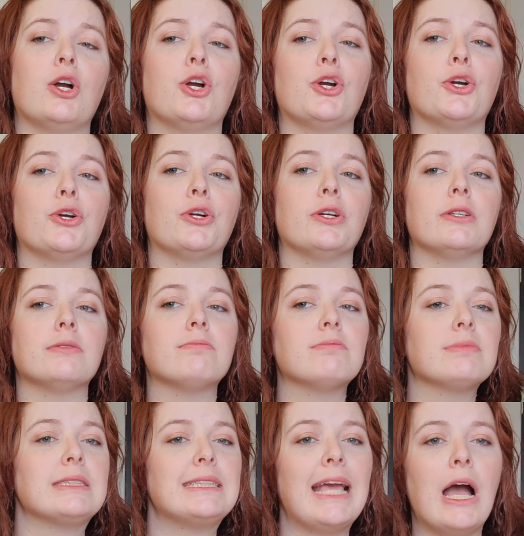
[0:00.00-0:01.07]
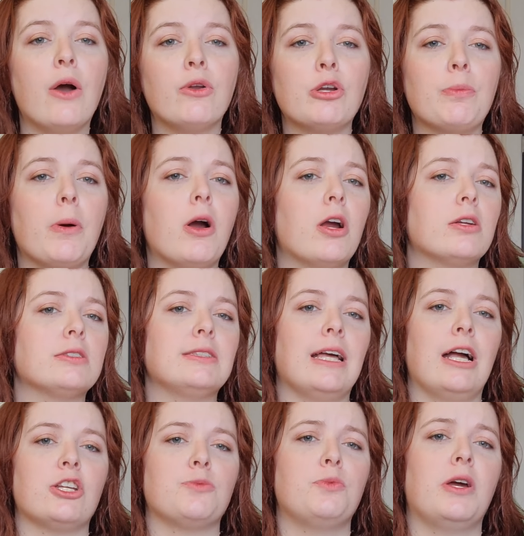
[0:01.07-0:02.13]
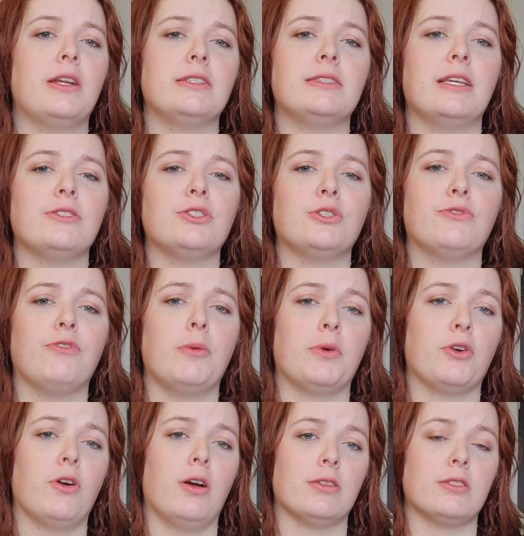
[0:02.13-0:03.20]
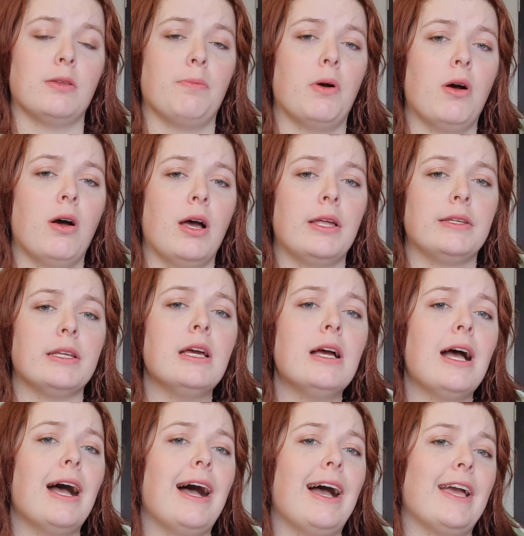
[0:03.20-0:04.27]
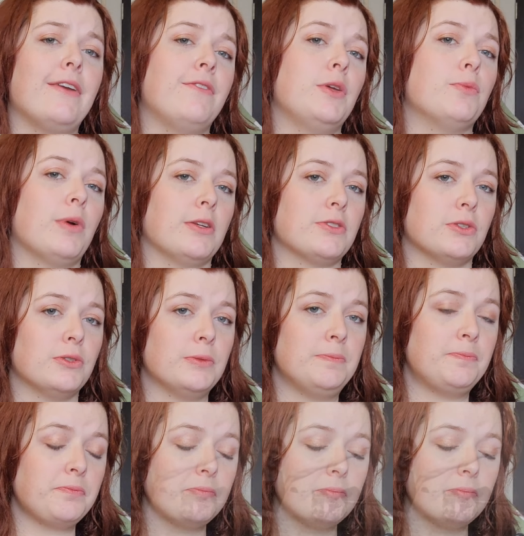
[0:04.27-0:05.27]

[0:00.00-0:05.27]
her counterpart slash predecessor from across the pond, Ivy Russell.